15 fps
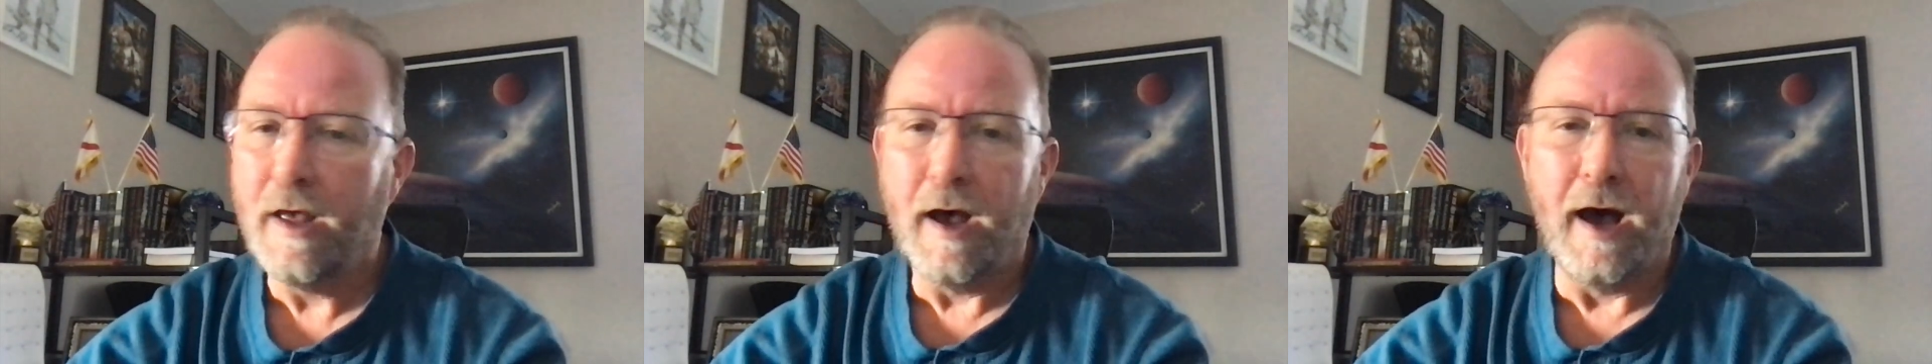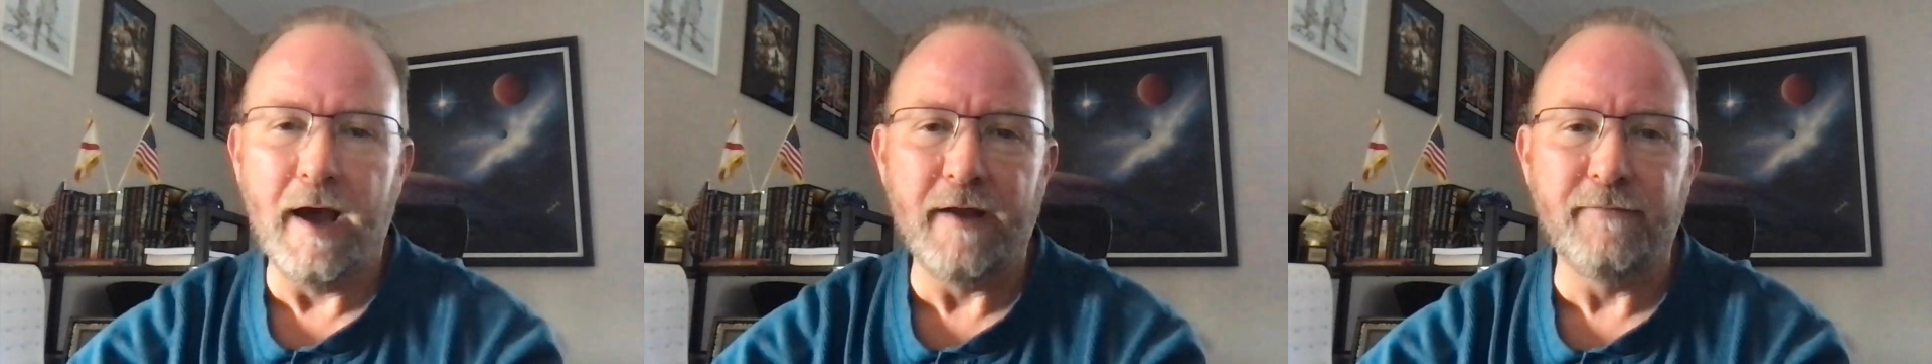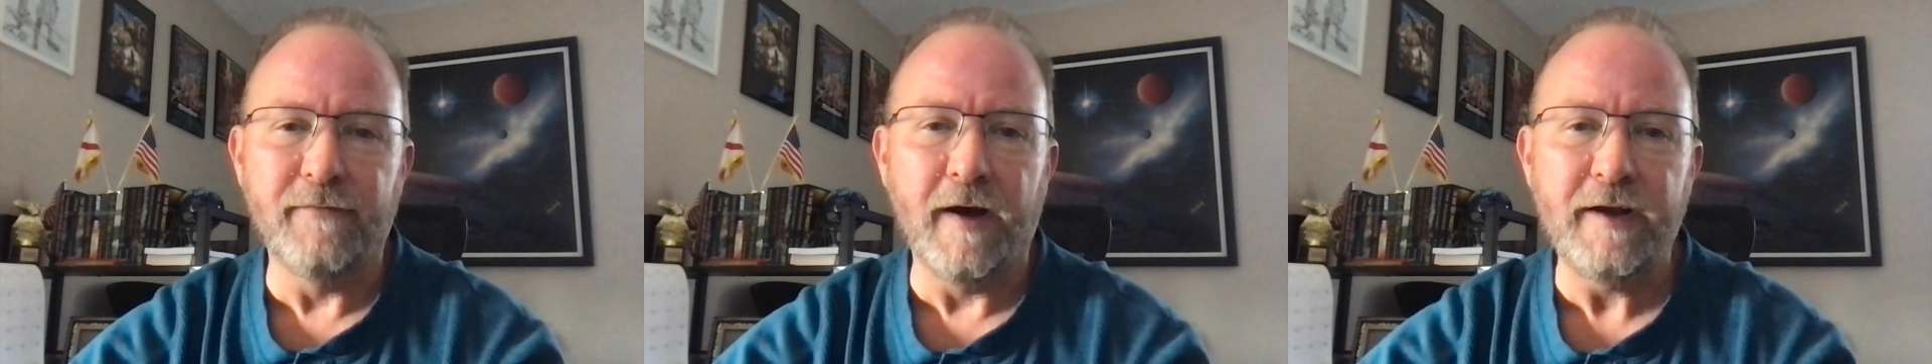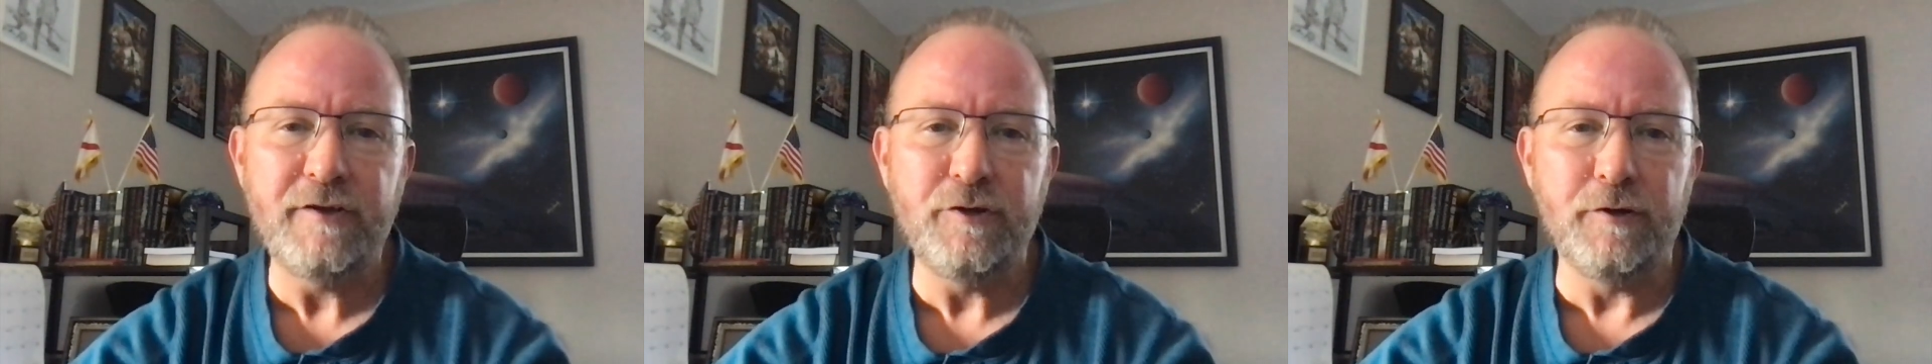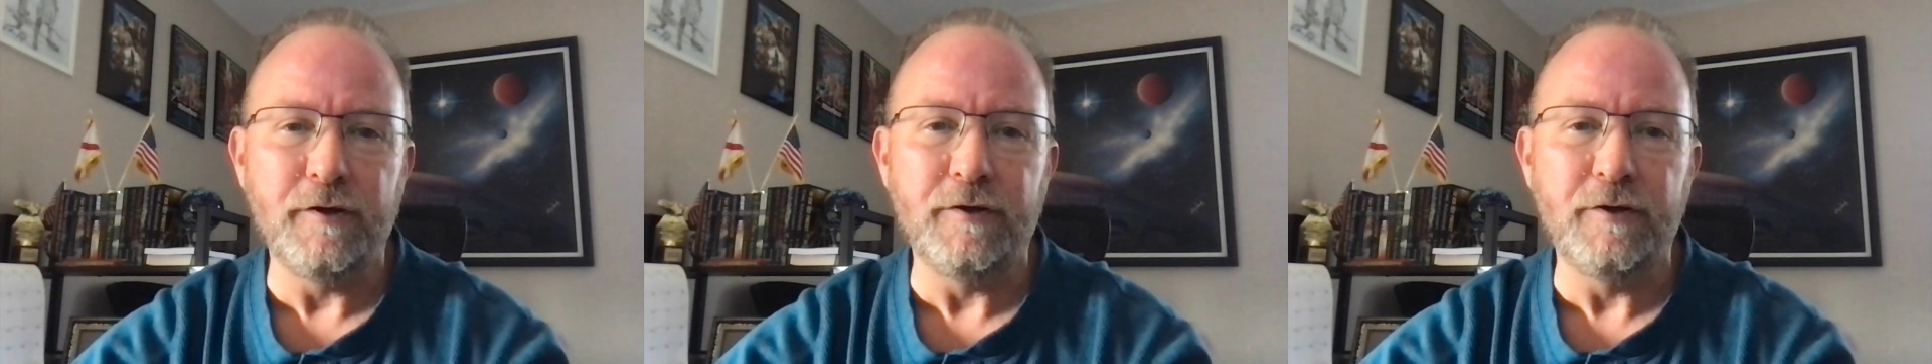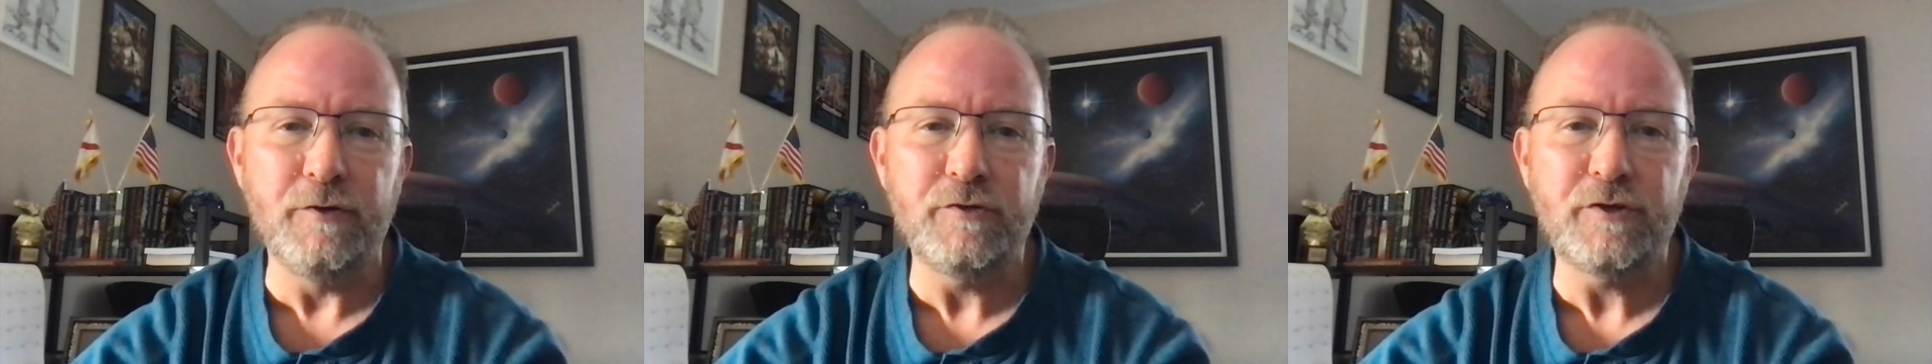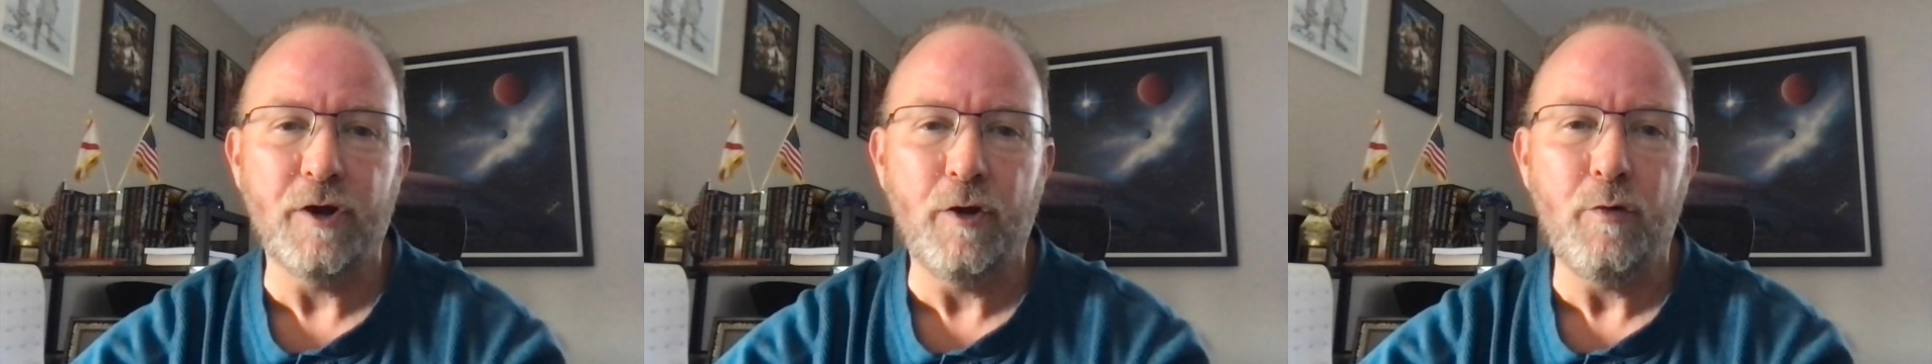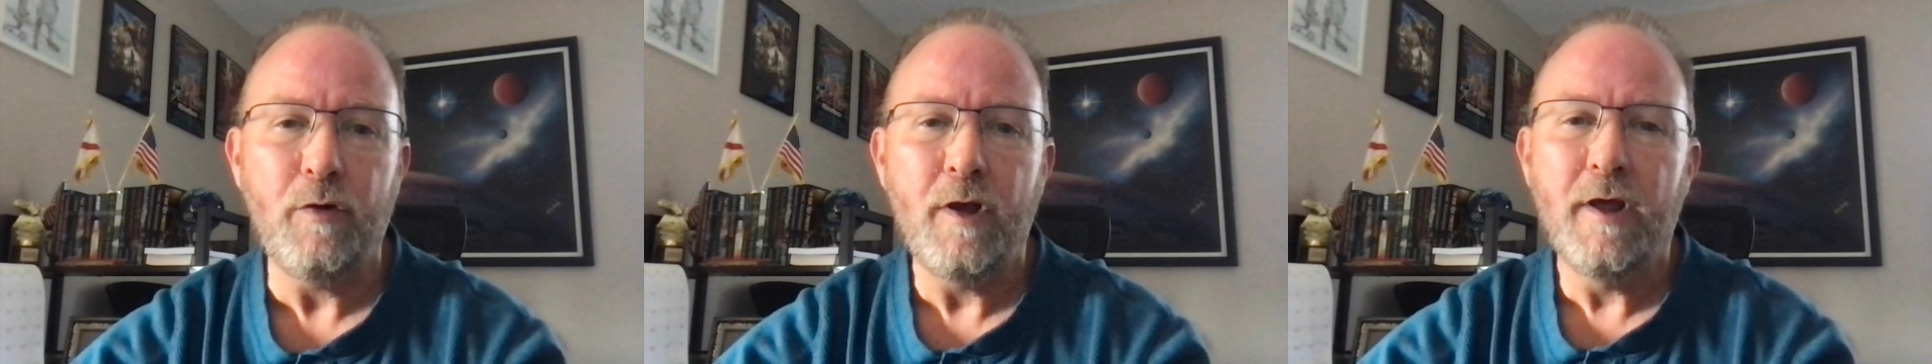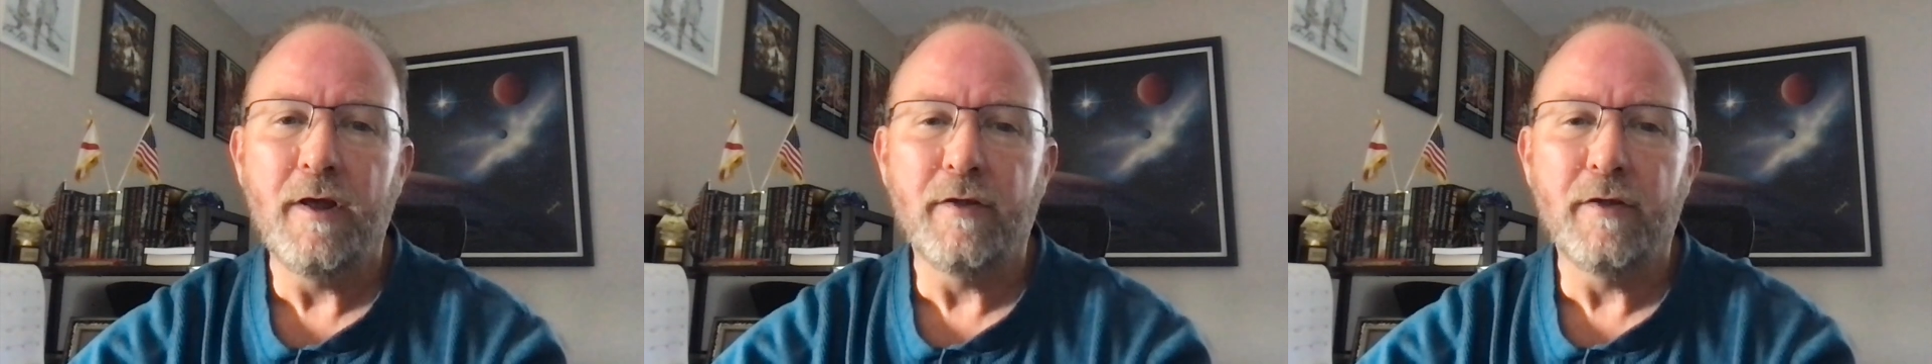I invite you to do so.